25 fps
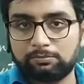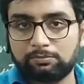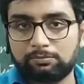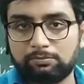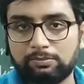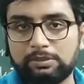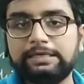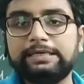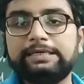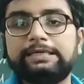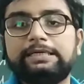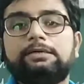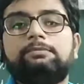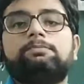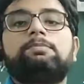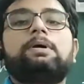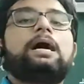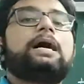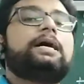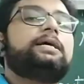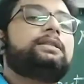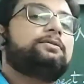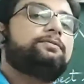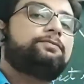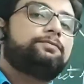led
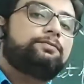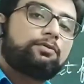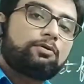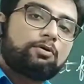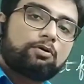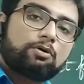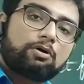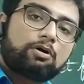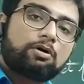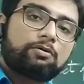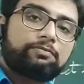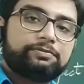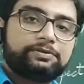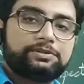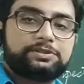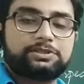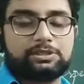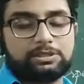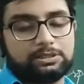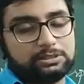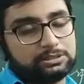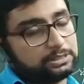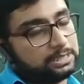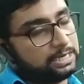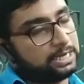by the four
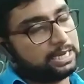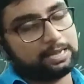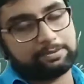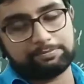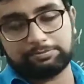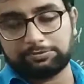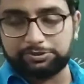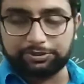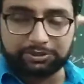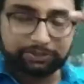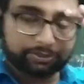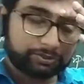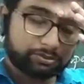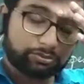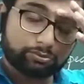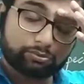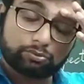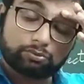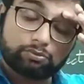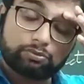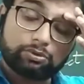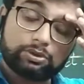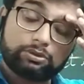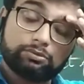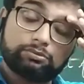officials. I have just
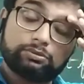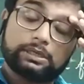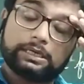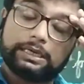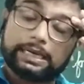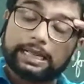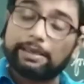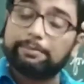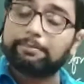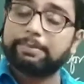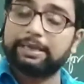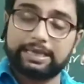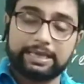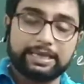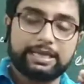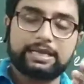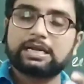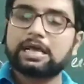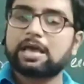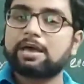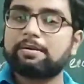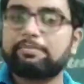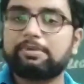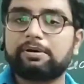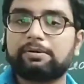told you the name,
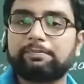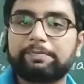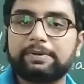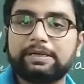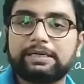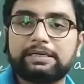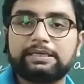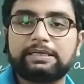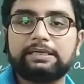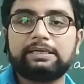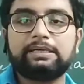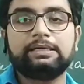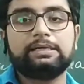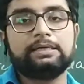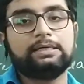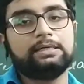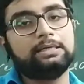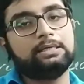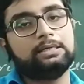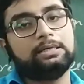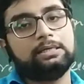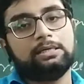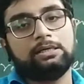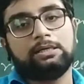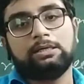again I am repeating.
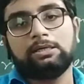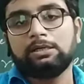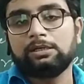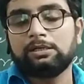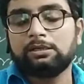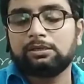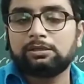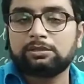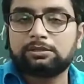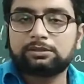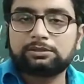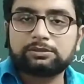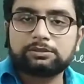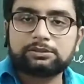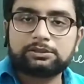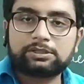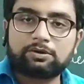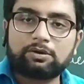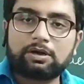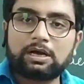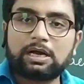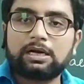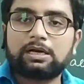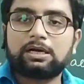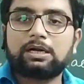
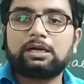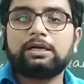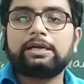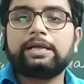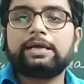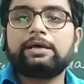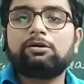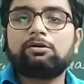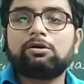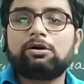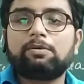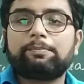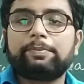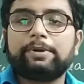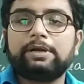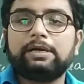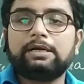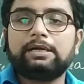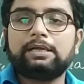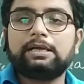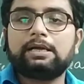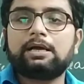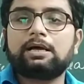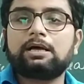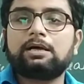Jawaharlal Nehru of
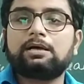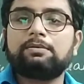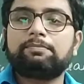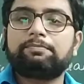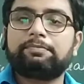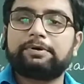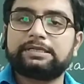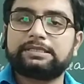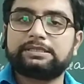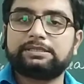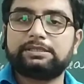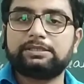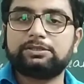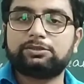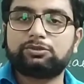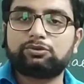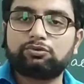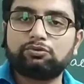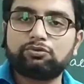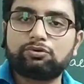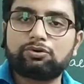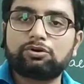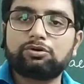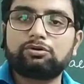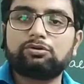India, President
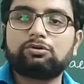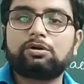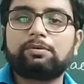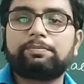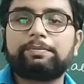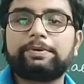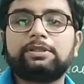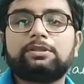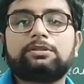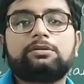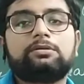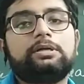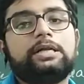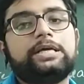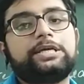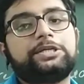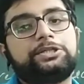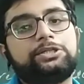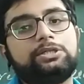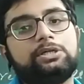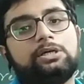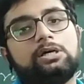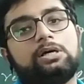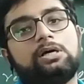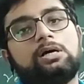Sukarno of
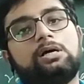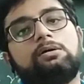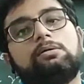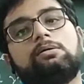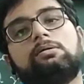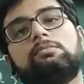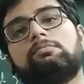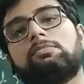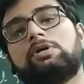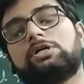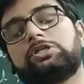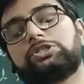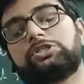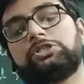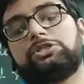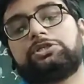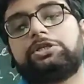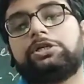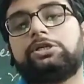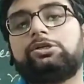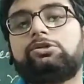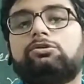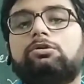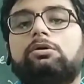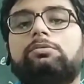Indonesia, Moscow
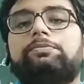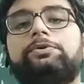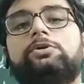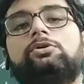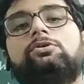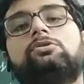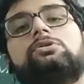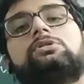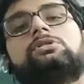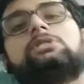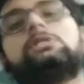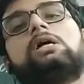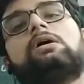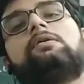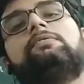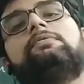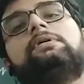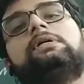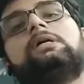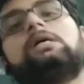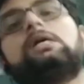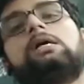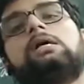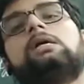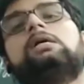Tito of
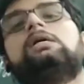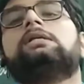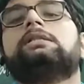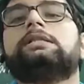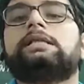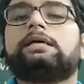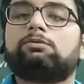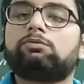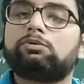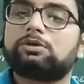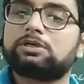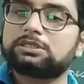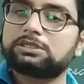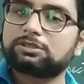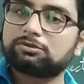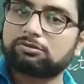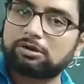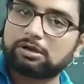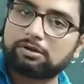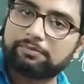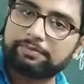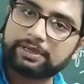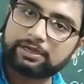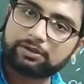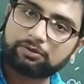Yugoslavia. There was
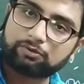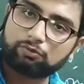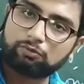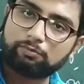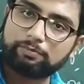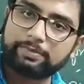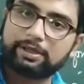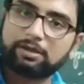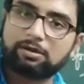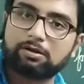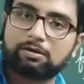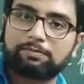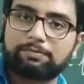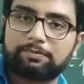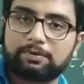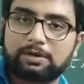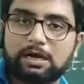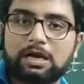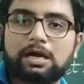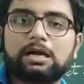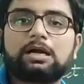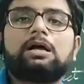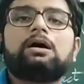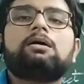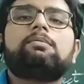Kwame Nkrumah of
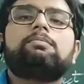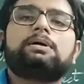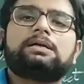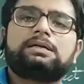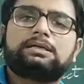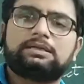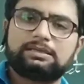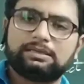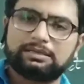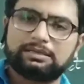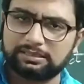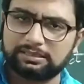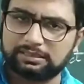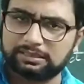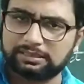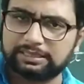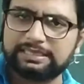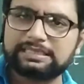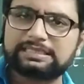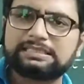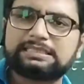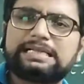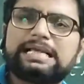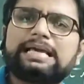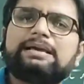Ghana, but
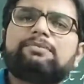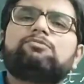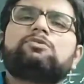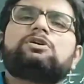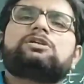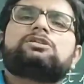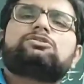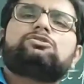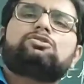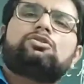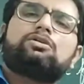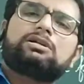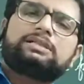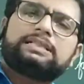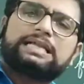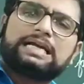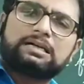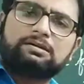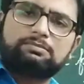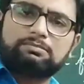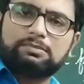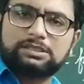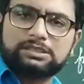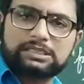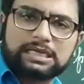his name was not
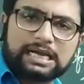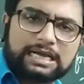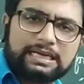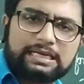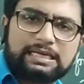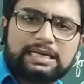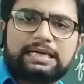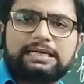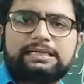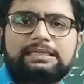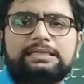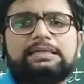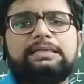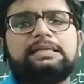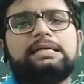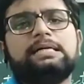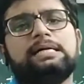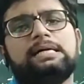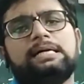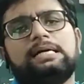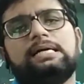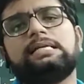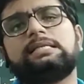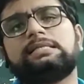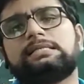that much
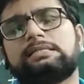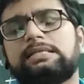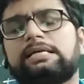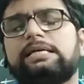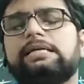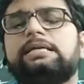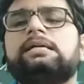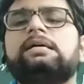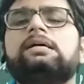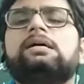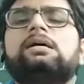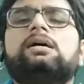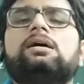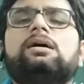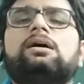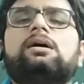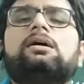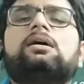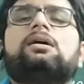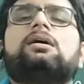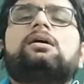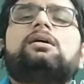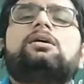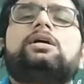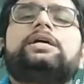highlighted. Instead,
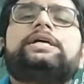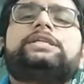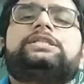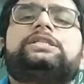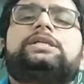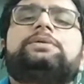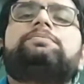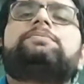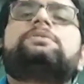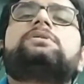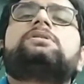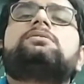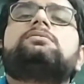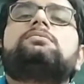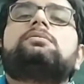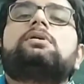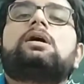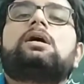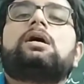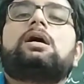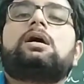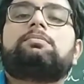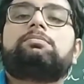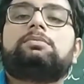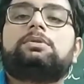
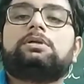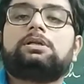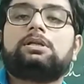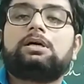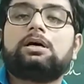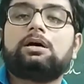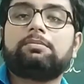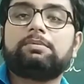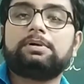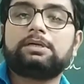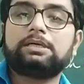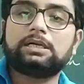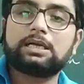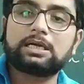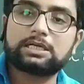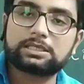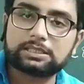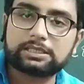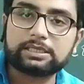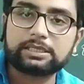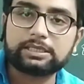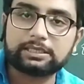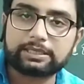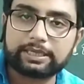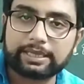Egypt's Abdel Gamal
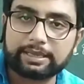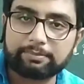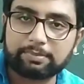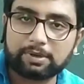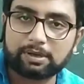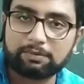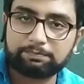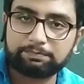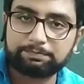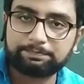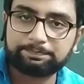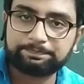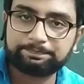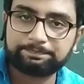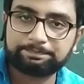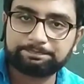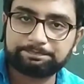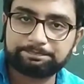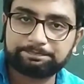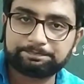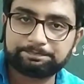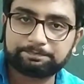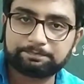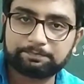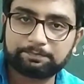Nasser came up.
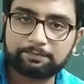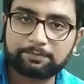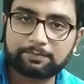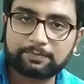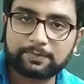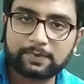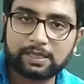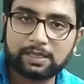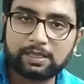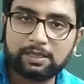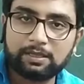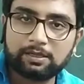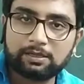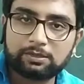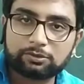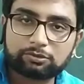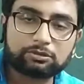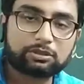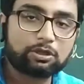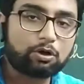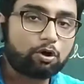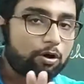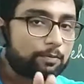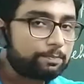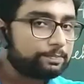So
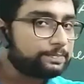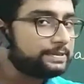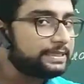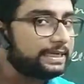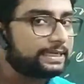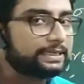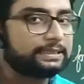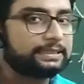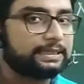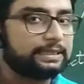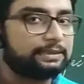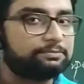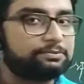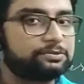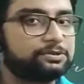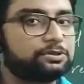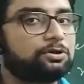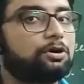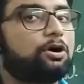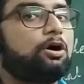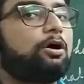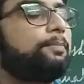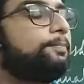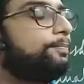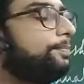the
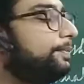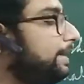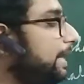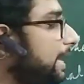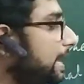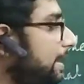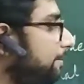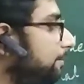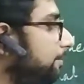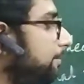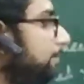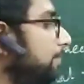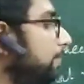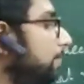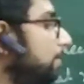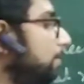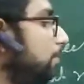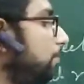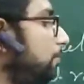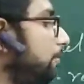objectives of men